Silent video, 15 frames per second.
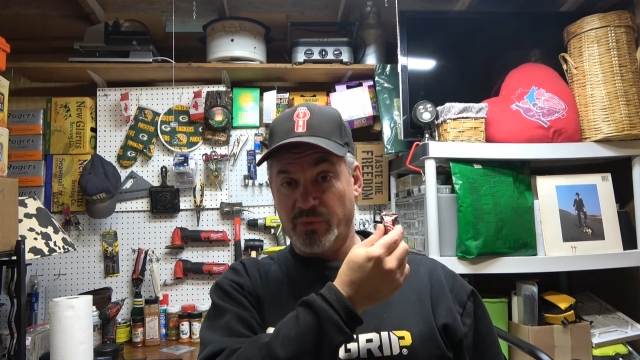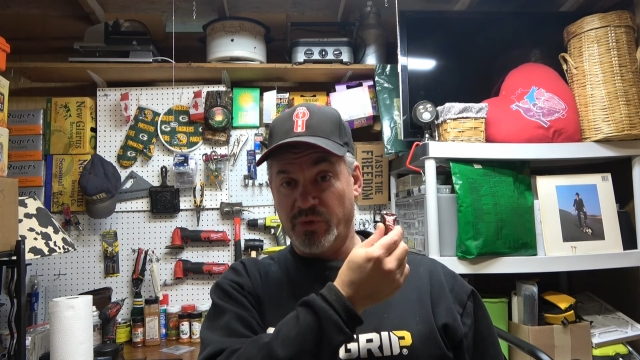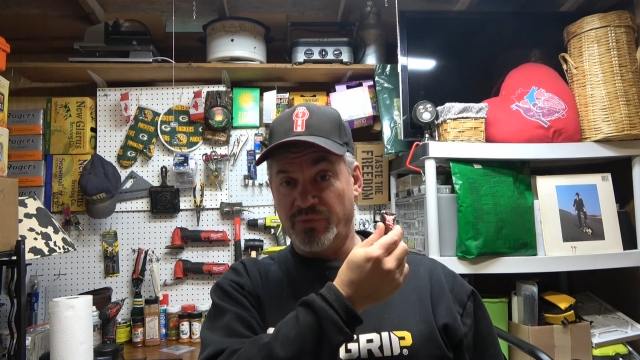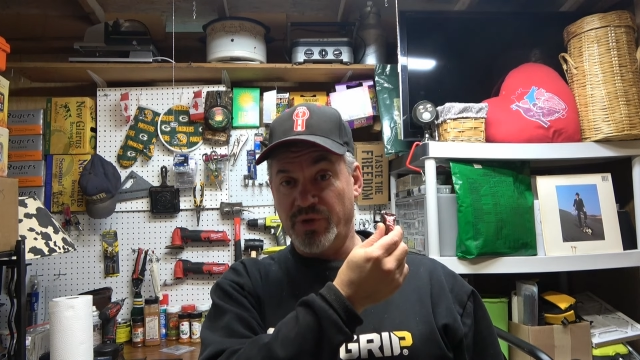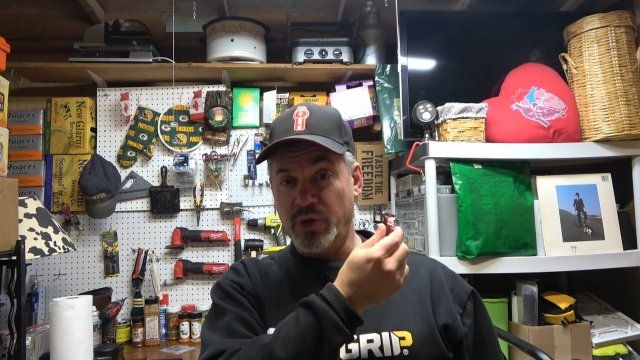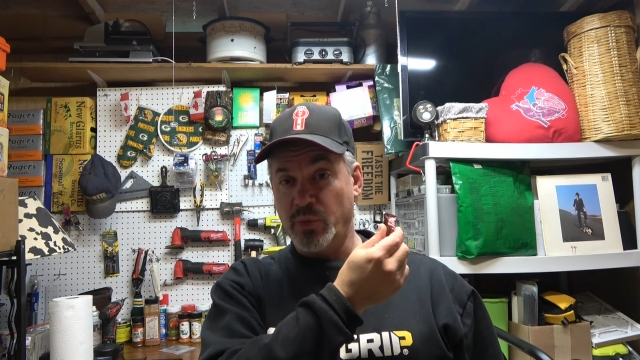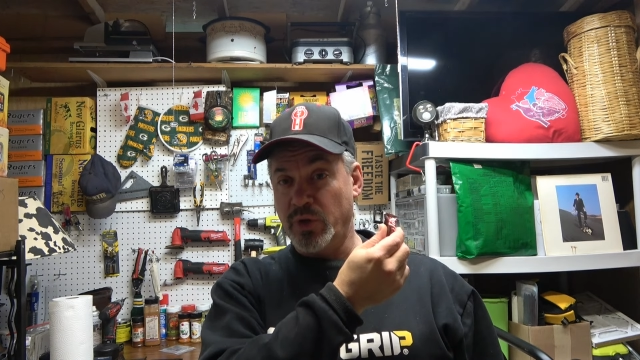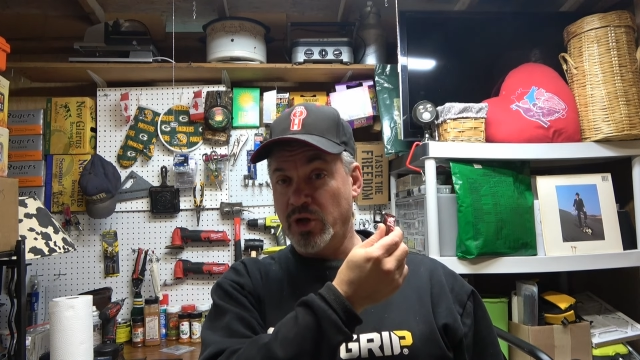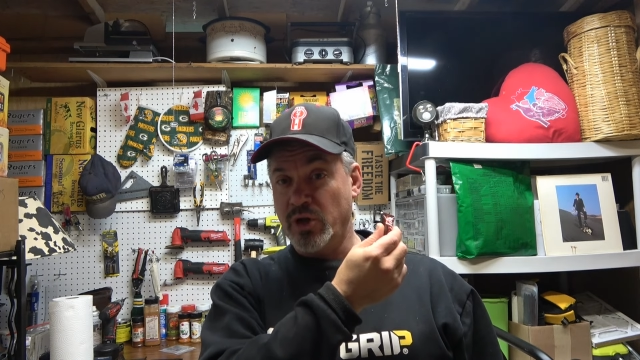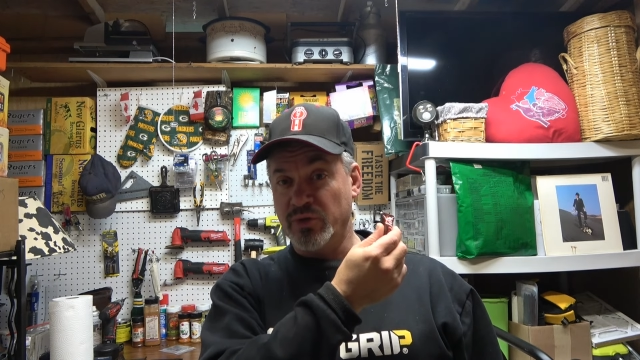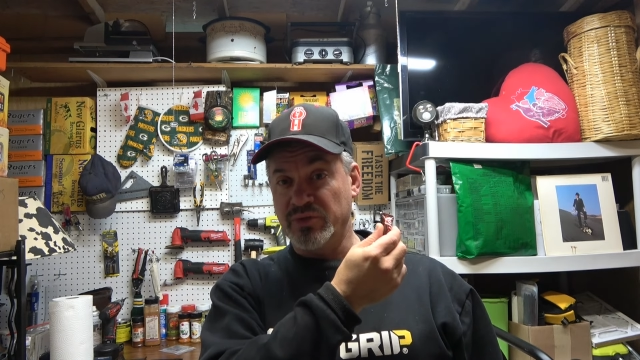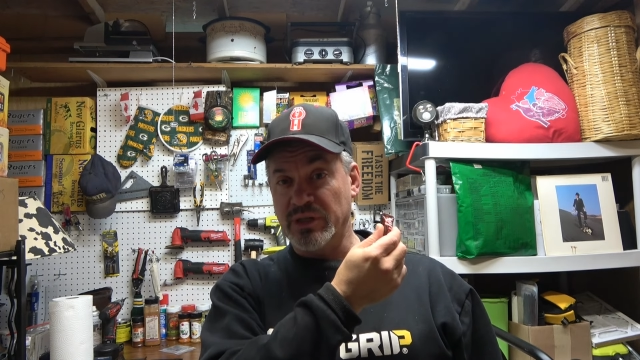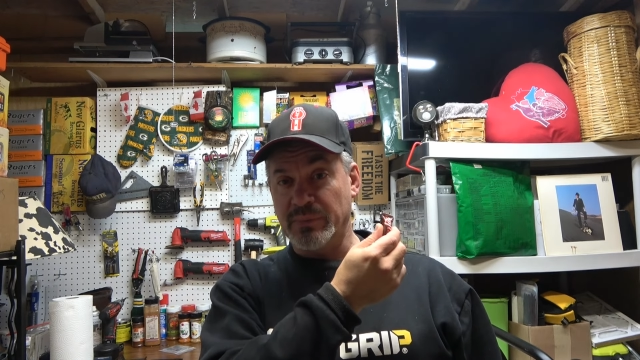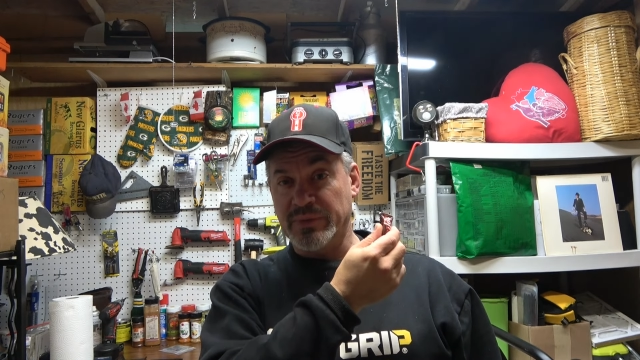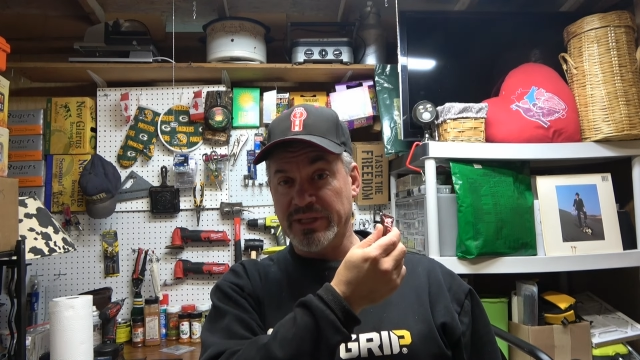review would go
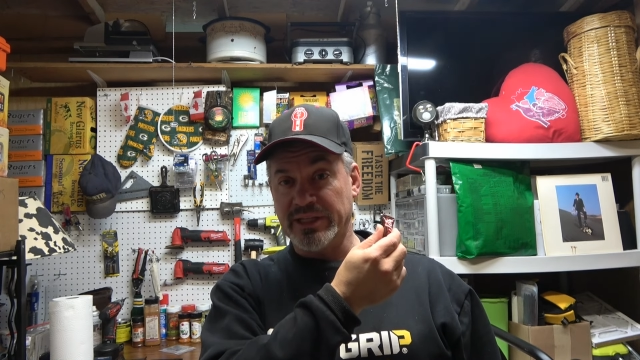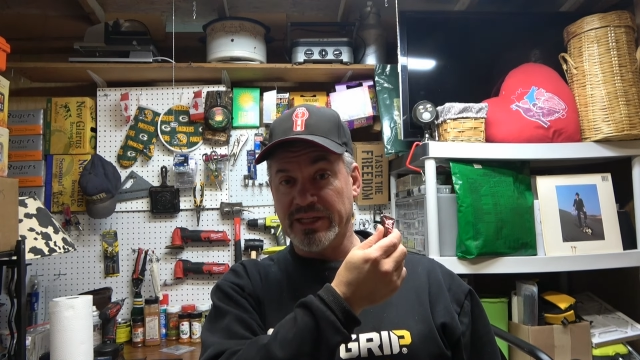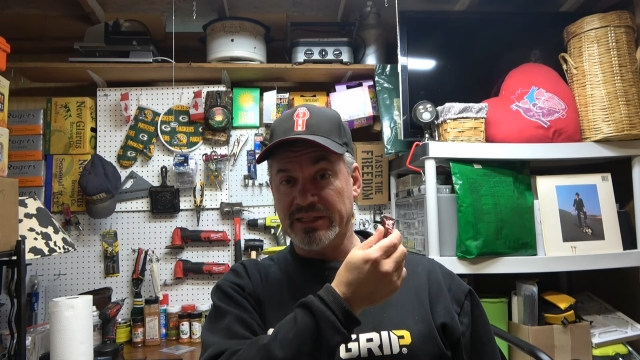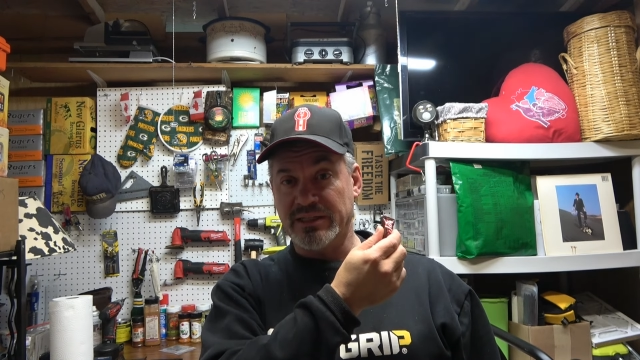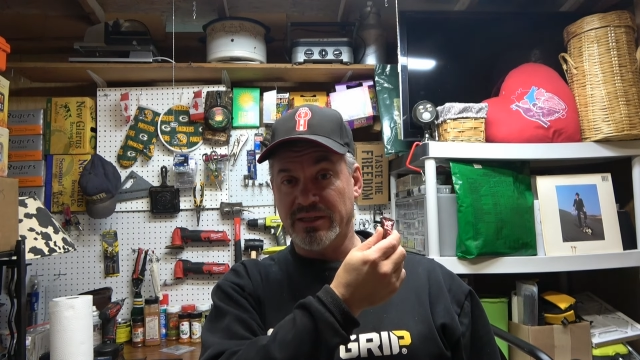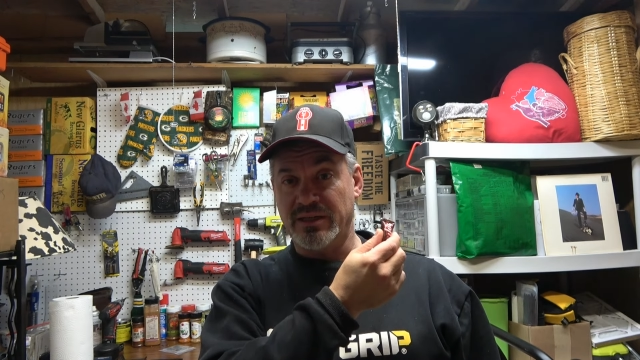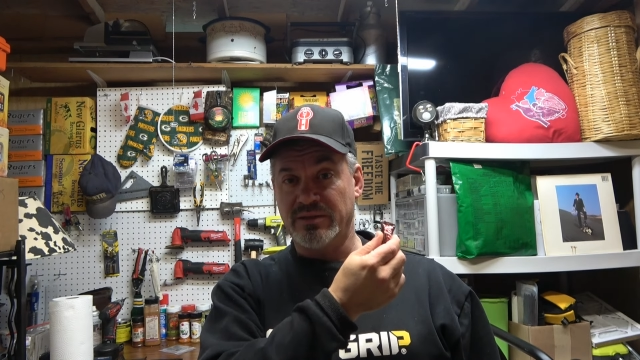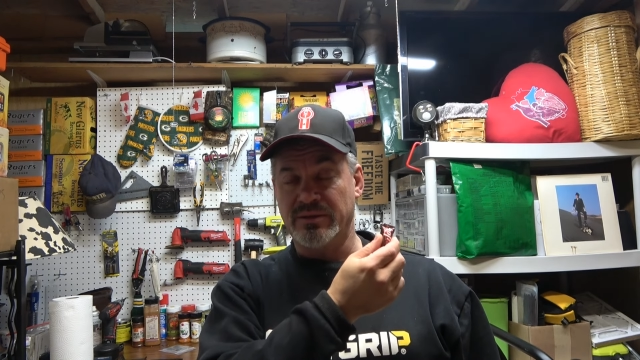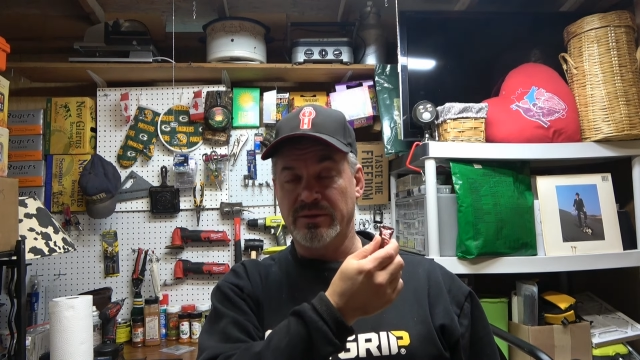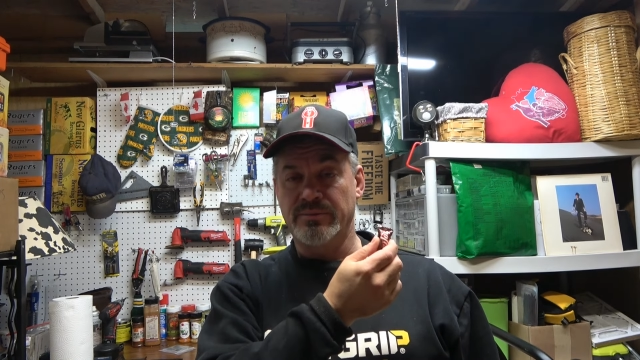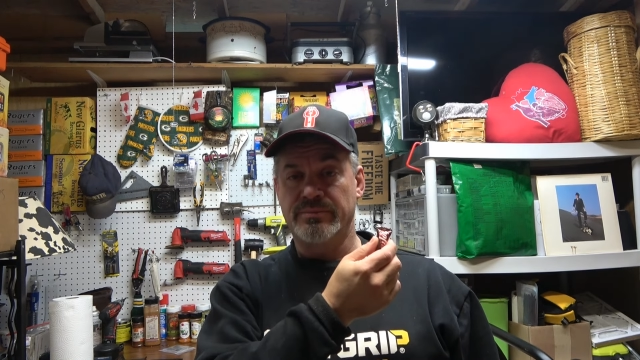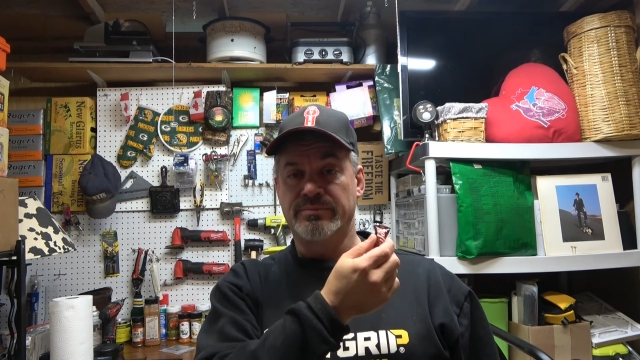something like this.